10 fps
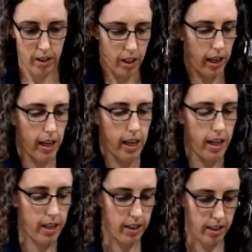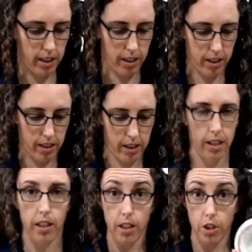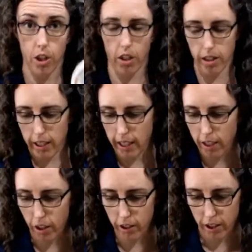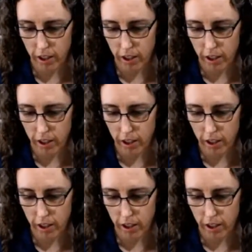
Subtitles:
and salt, sea salt.